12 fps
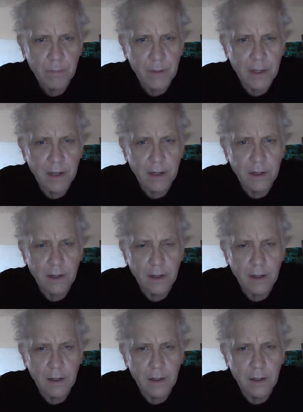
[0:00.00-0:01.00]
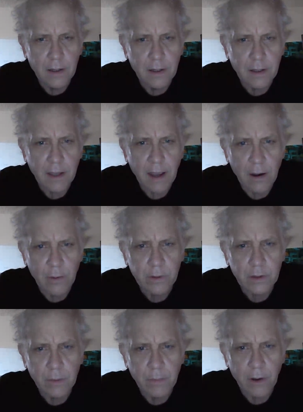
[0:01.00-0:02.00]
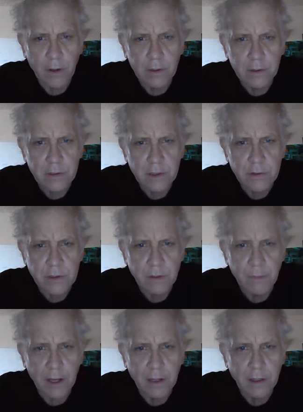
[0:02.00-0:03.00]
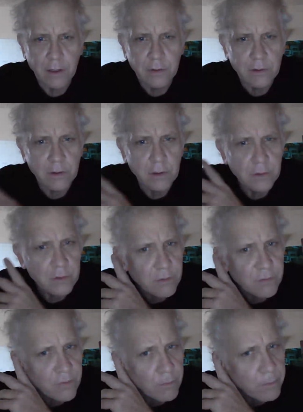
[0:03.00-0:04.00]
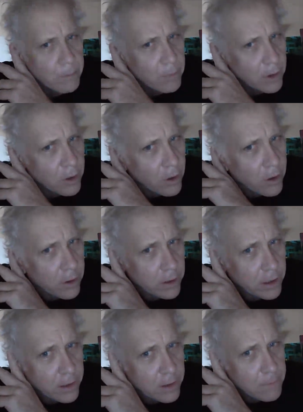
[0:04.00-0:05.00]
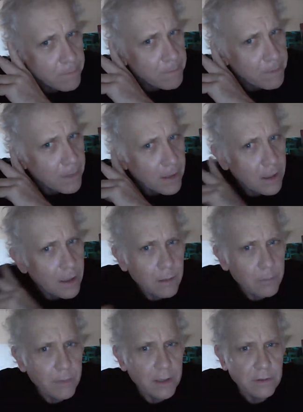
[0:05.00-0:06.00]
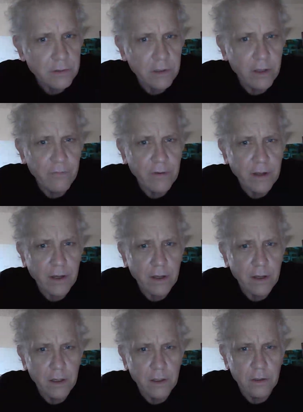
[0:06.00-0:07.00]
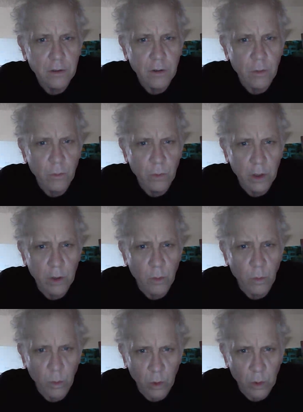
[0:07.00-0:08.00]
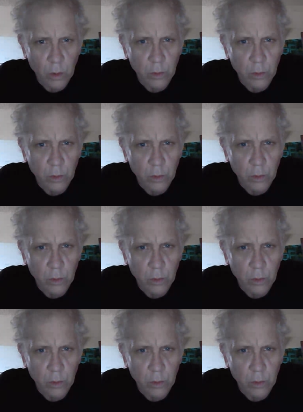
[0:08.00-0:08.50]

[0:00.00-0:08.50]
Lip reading: being a cowardly politician making excuses for McCartney means living in the real world.